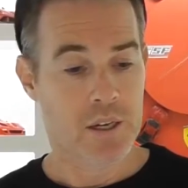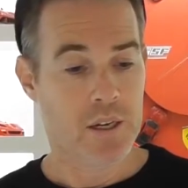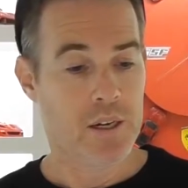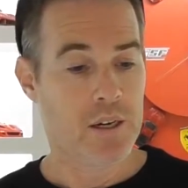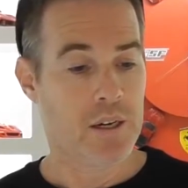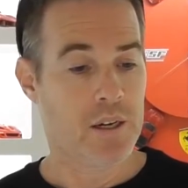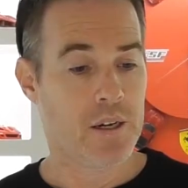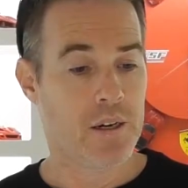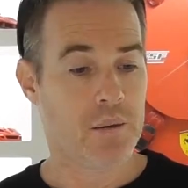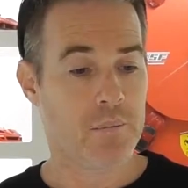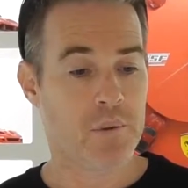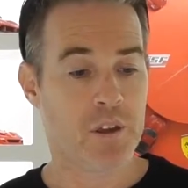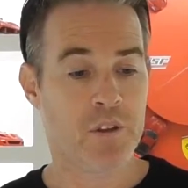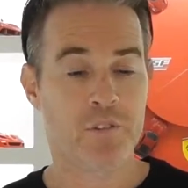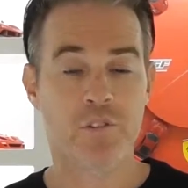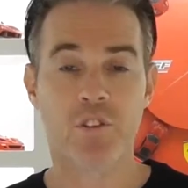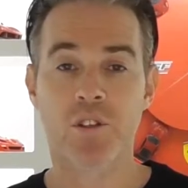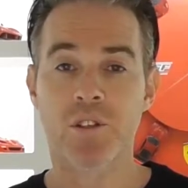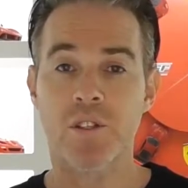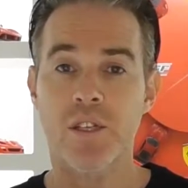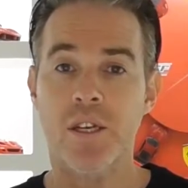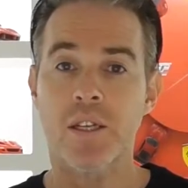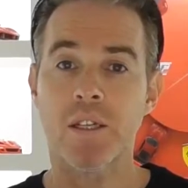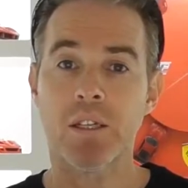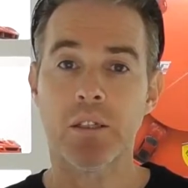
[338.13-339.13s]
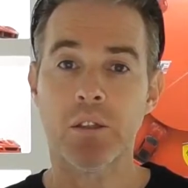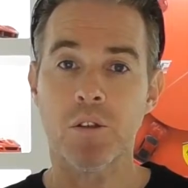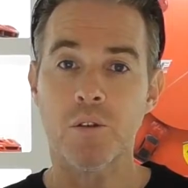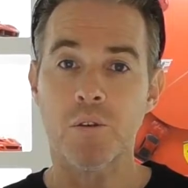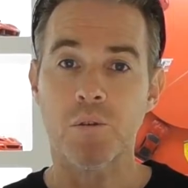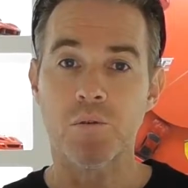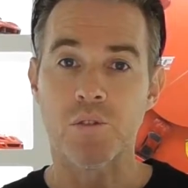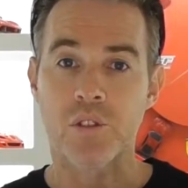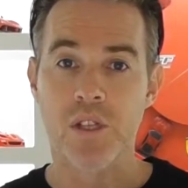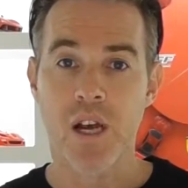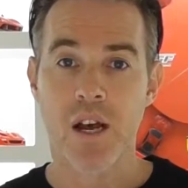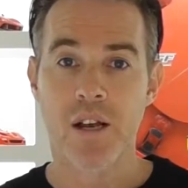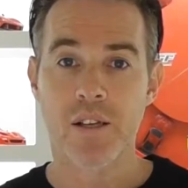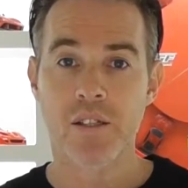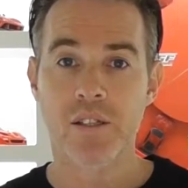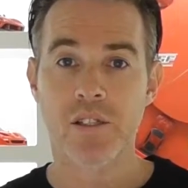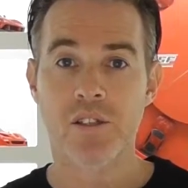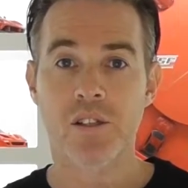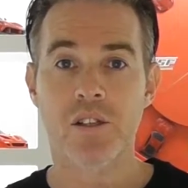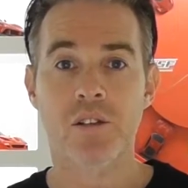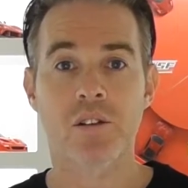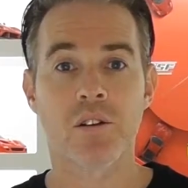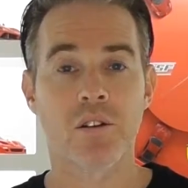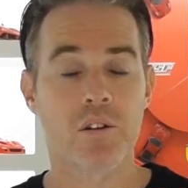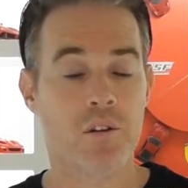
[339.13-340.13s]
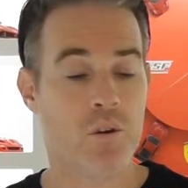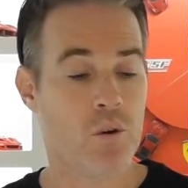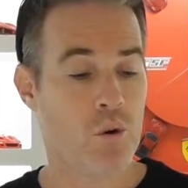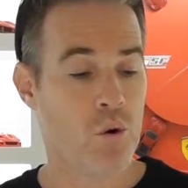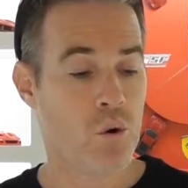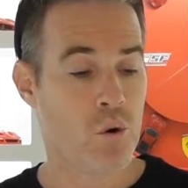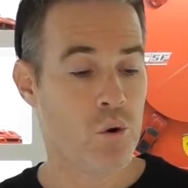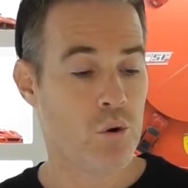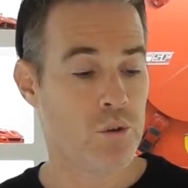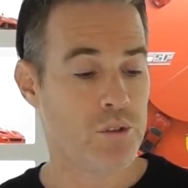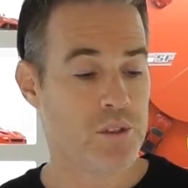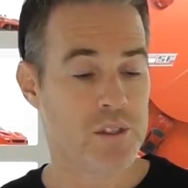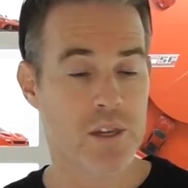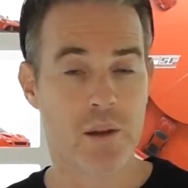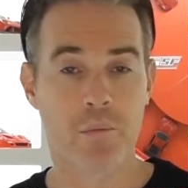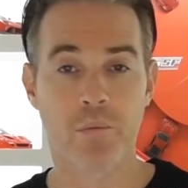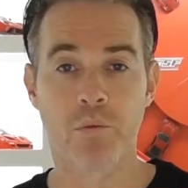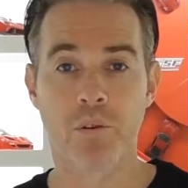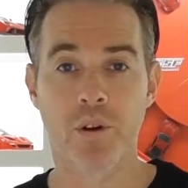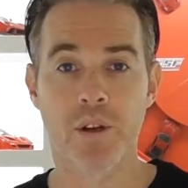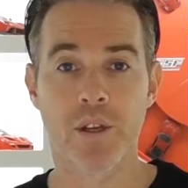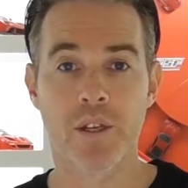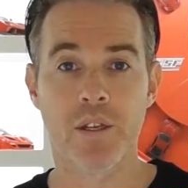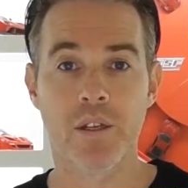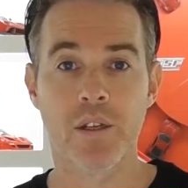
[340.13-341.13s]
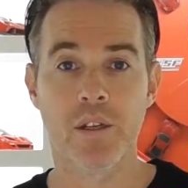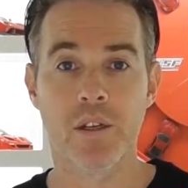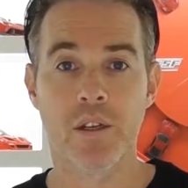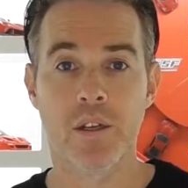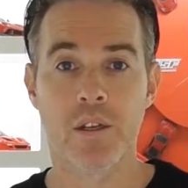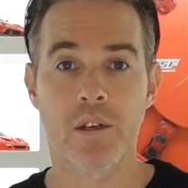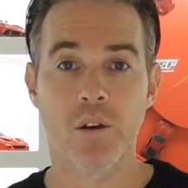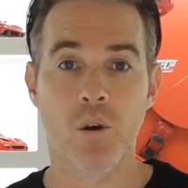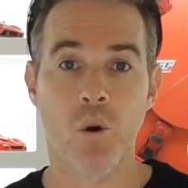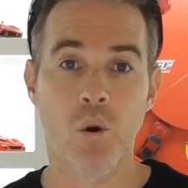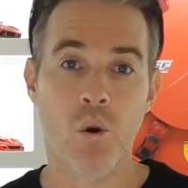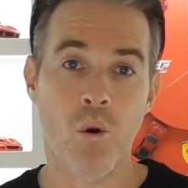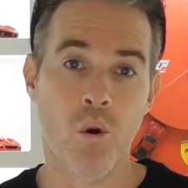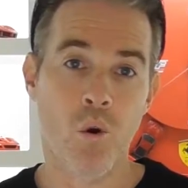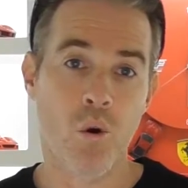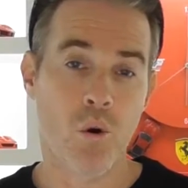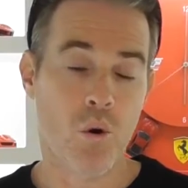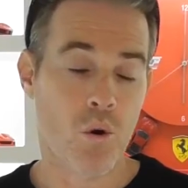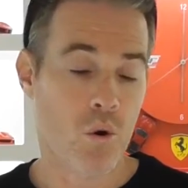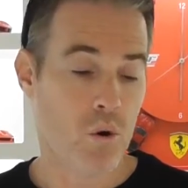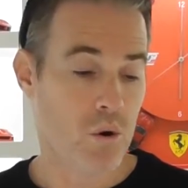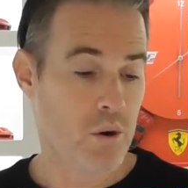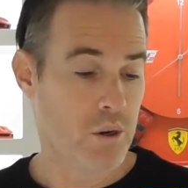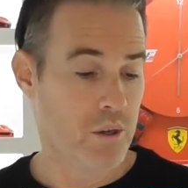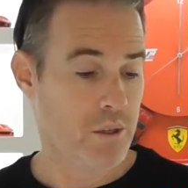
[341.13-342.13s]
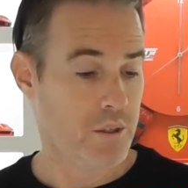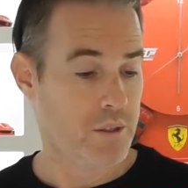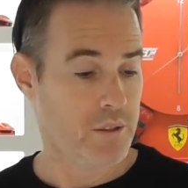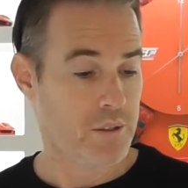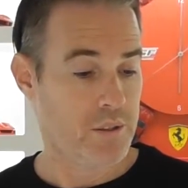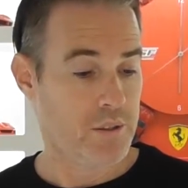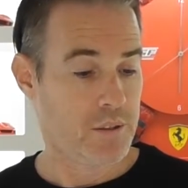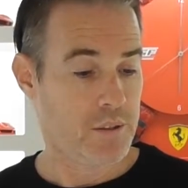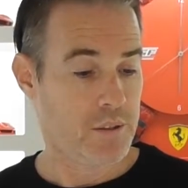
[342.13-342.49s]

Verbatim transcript: Um, if there's any little dust or debris or